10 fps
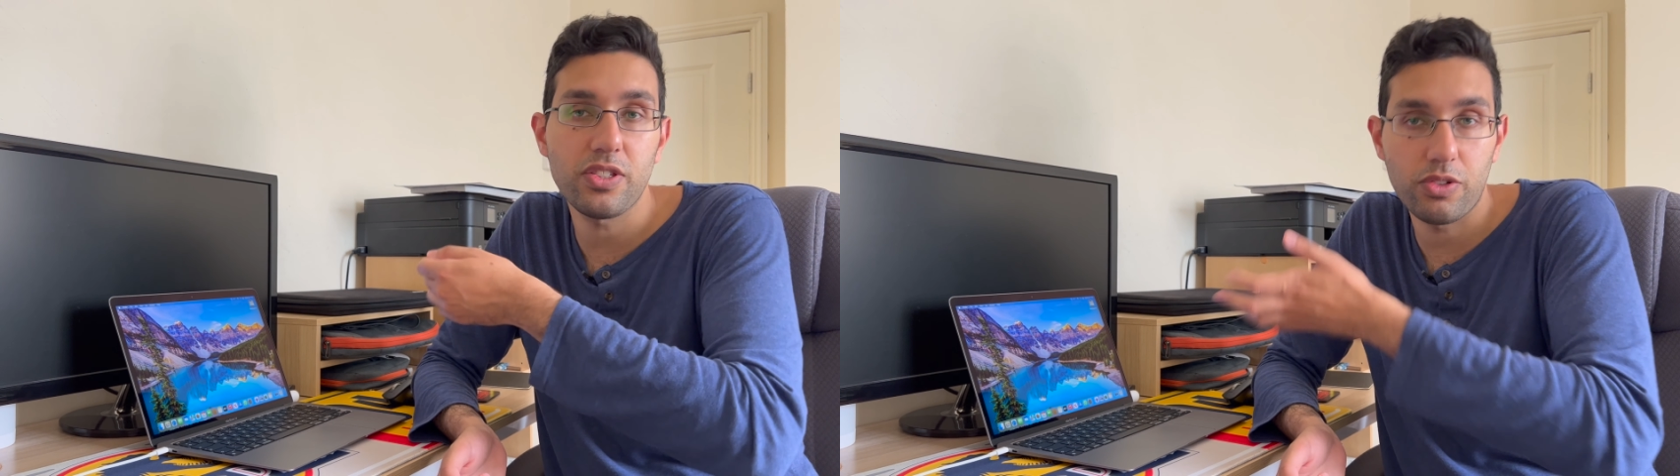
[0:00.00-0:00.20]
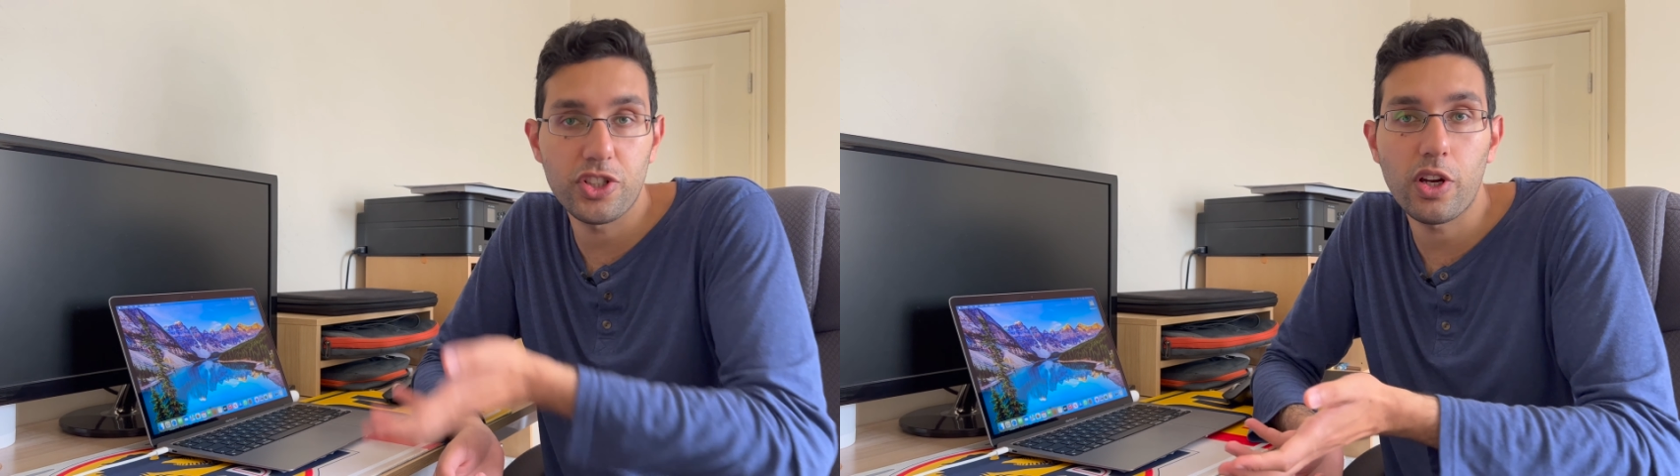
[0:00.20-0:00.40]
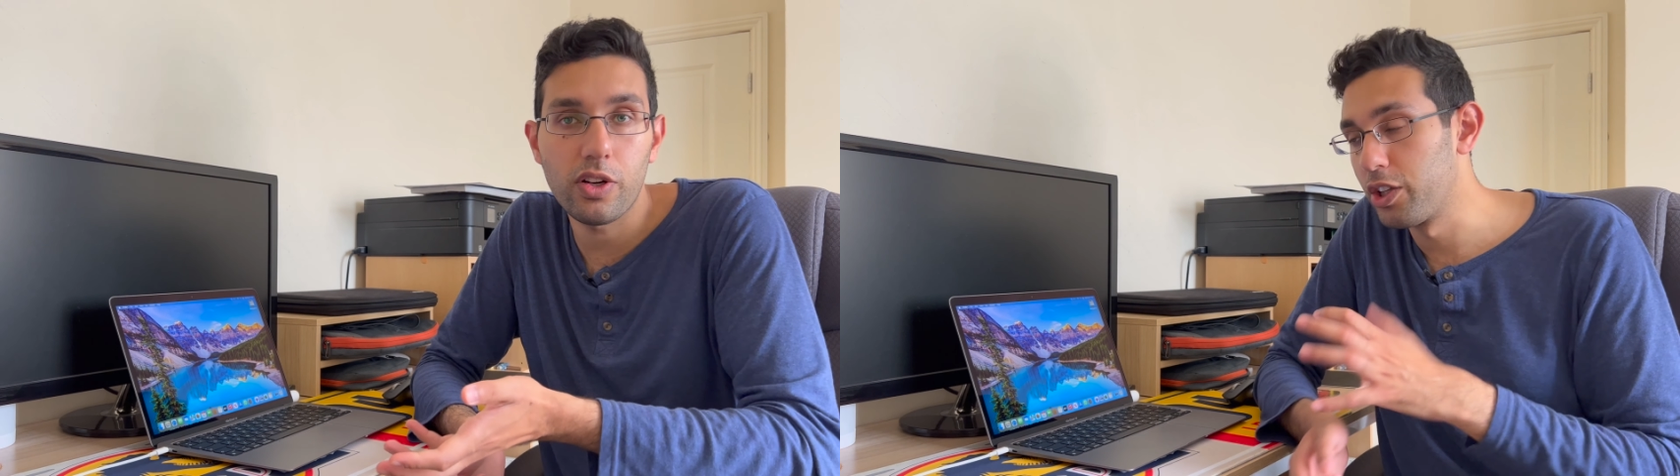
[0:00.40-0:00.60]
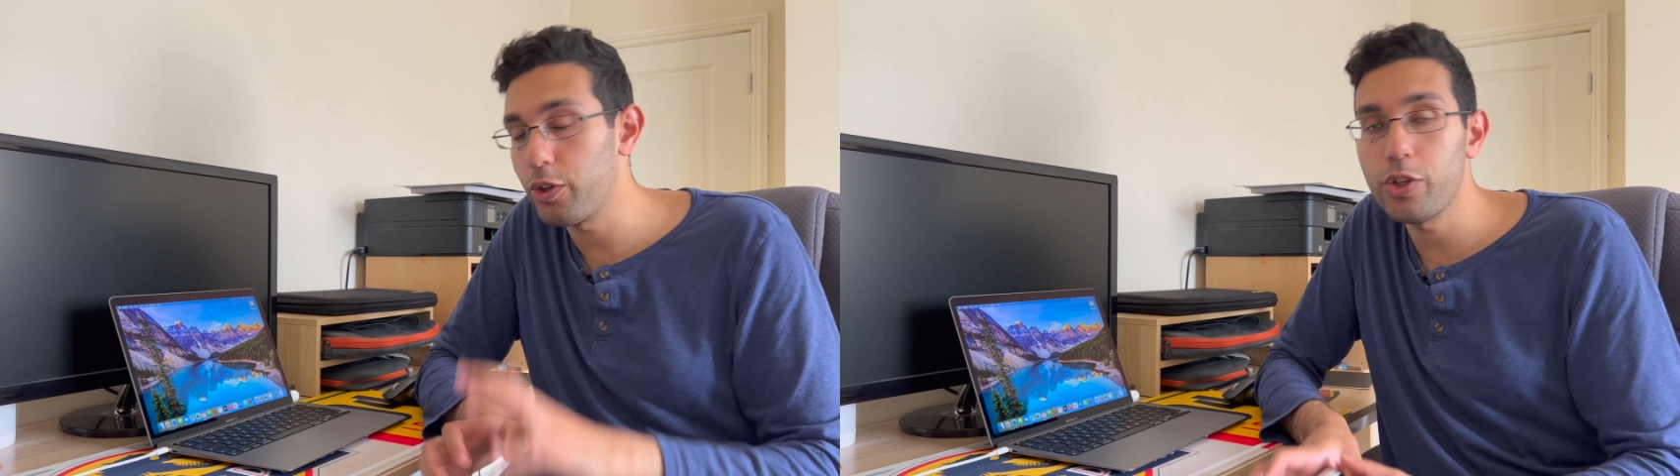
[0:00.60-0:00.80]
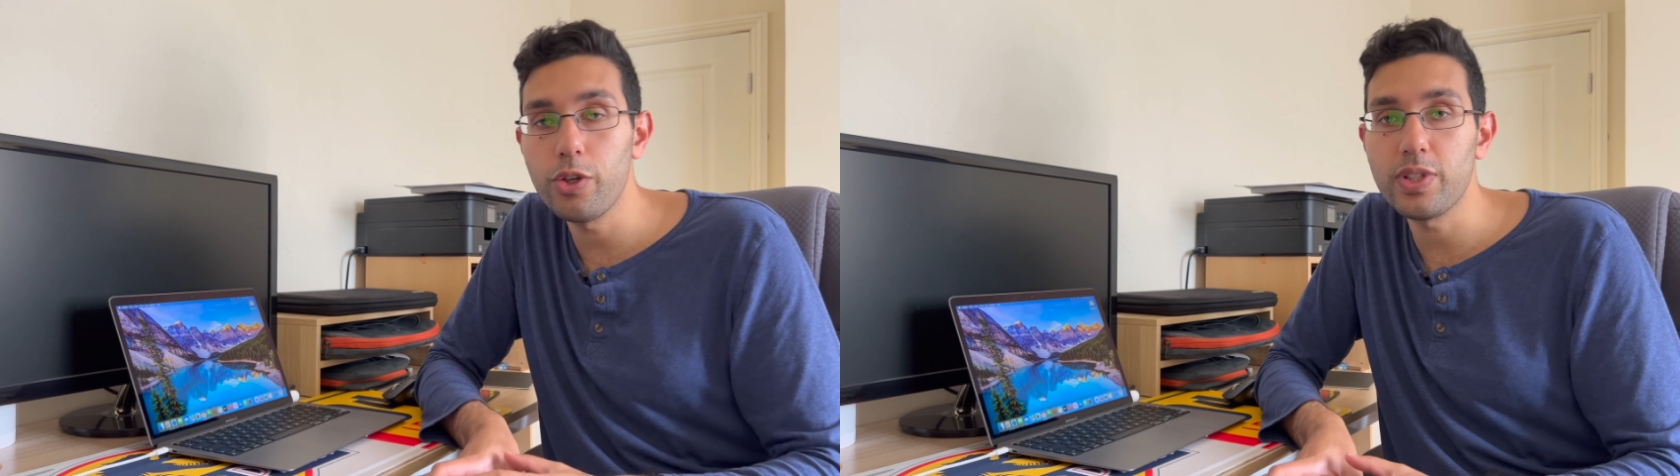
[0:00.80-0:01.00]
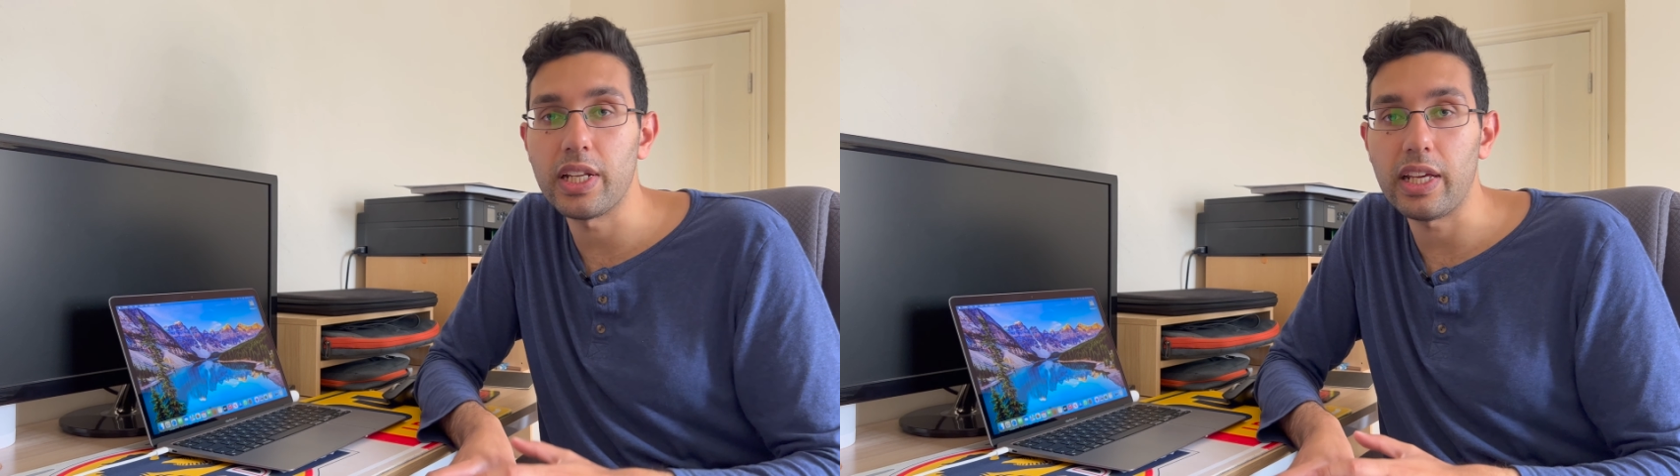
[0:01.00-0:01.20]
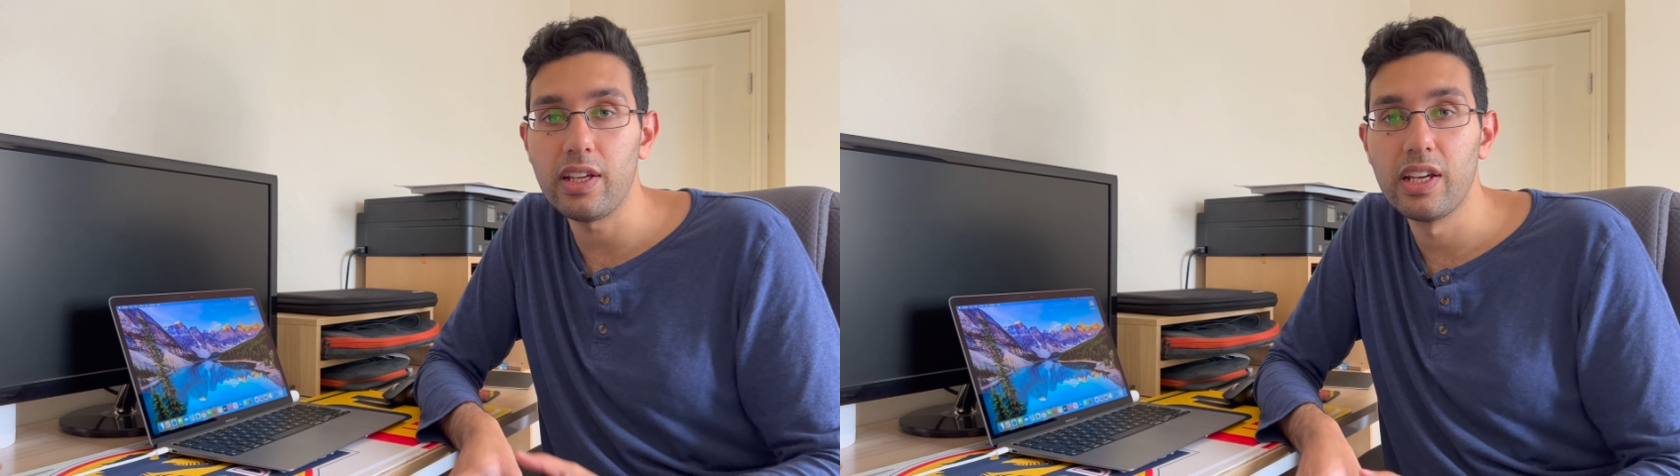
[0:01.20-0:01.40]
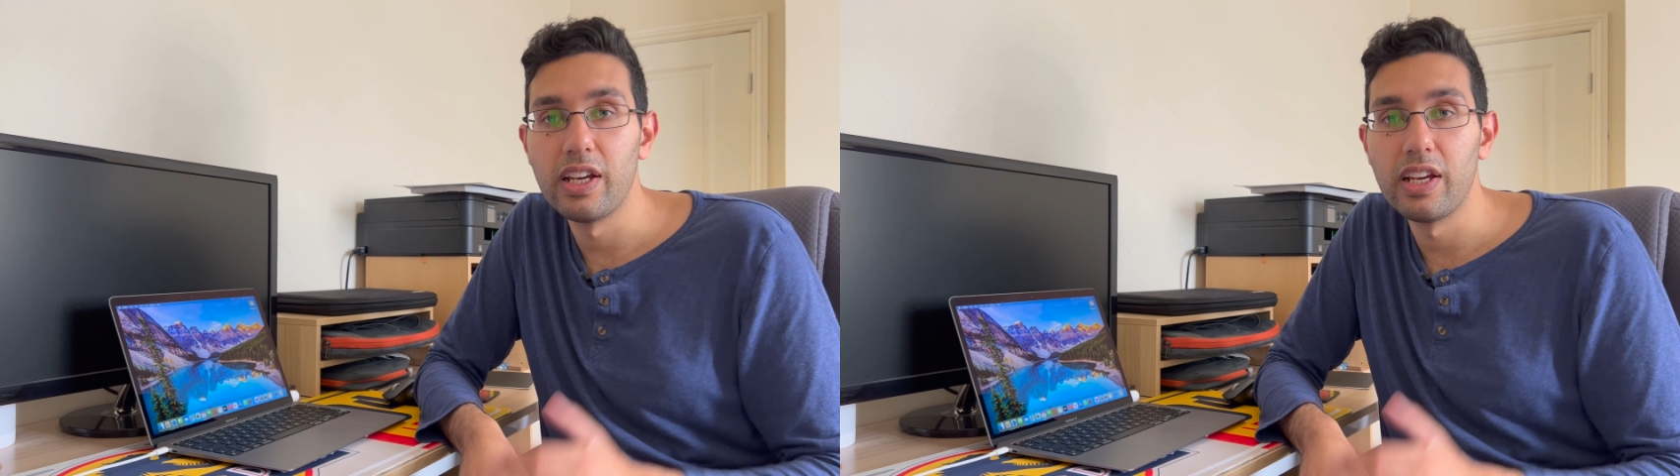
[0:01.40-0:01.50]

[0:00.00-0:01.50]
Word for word: on charge, you're using it.